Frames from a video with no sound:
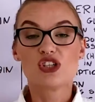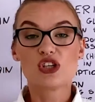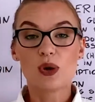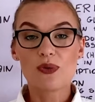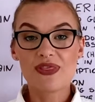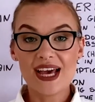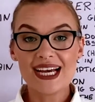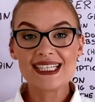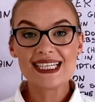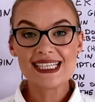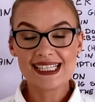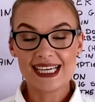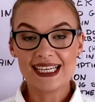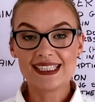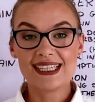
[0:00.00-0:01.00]
So that
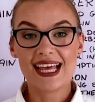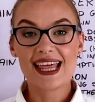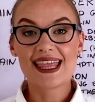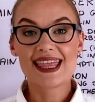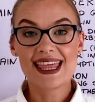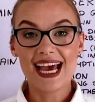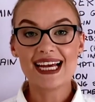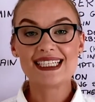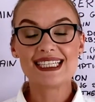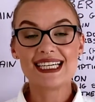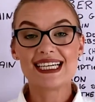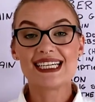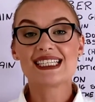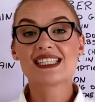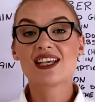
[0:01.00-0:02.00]
is it. That
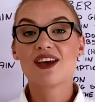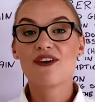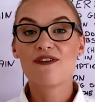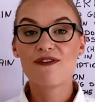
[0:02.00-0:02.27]
is